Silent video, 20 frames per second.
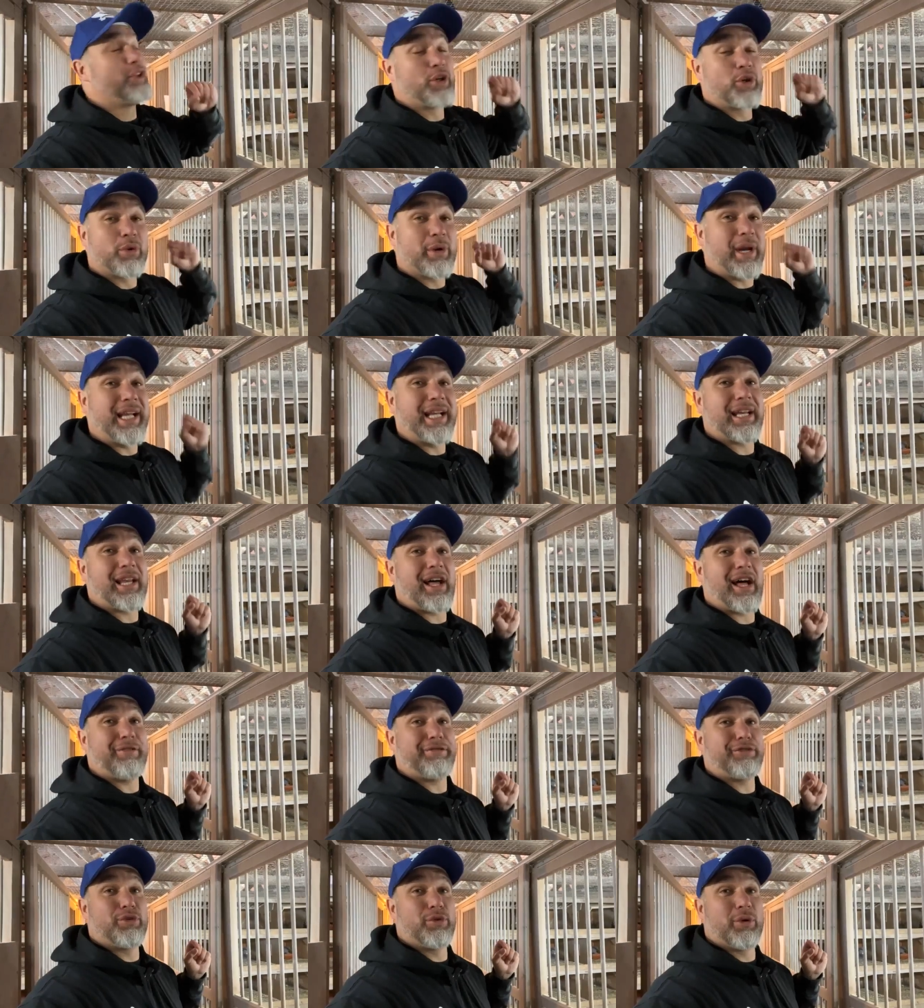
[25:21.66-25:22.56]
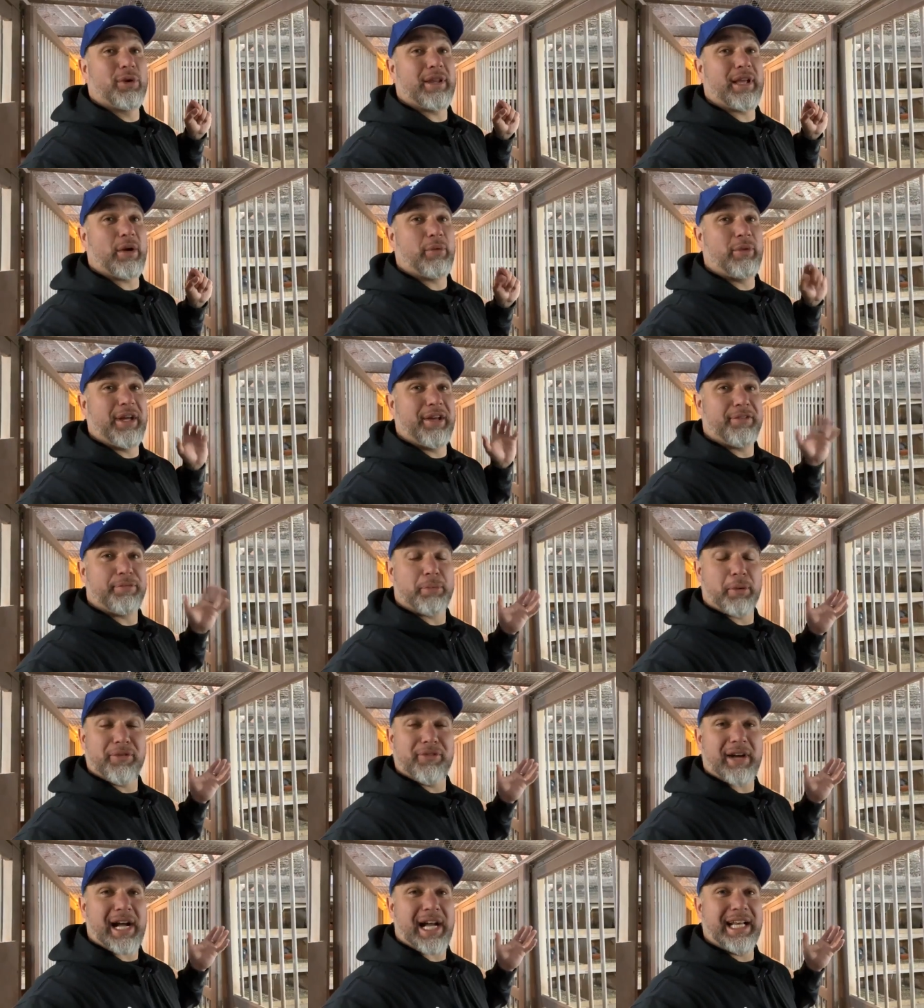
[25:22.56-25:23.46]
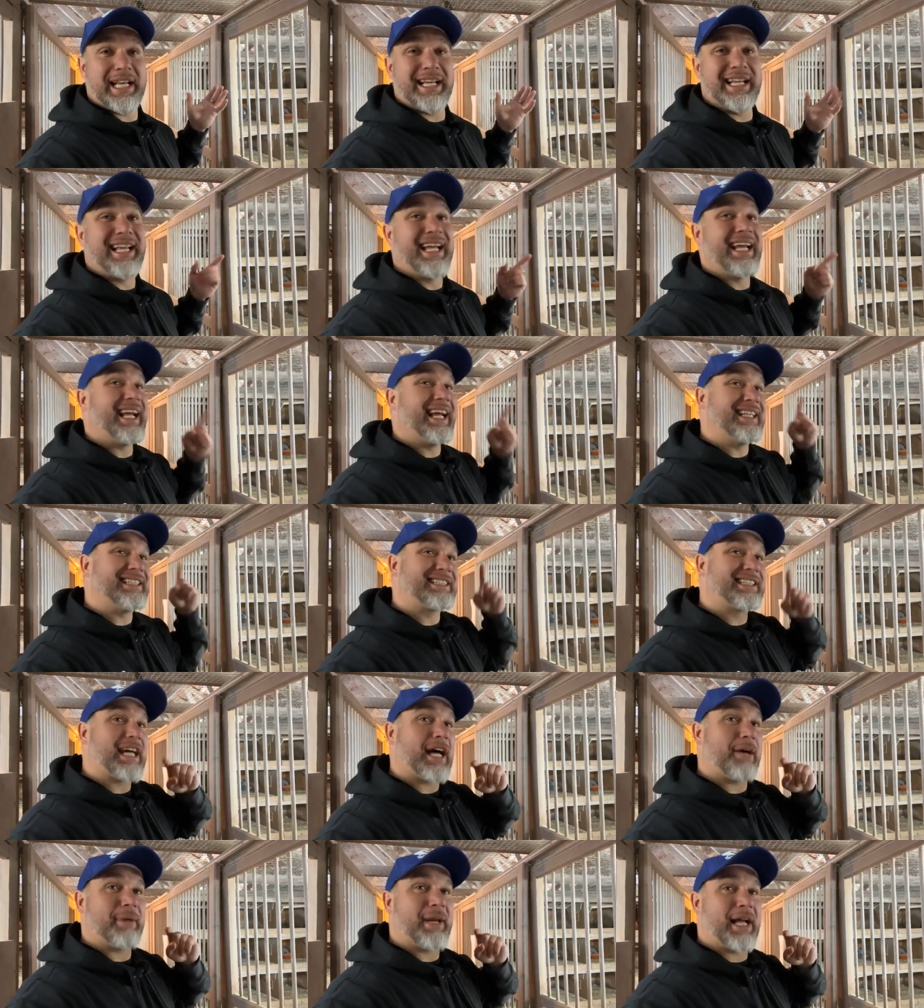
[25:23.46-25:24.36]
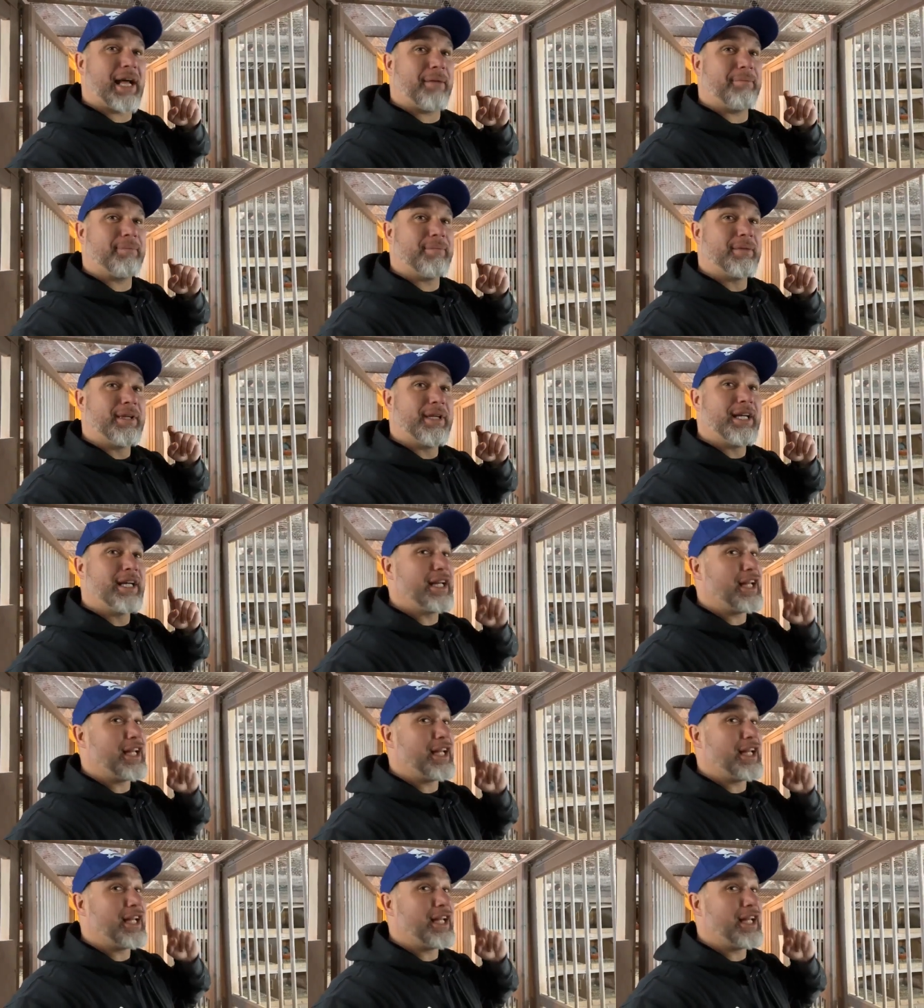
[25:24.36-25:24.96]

the great loft tour that we have provided. It's coming up.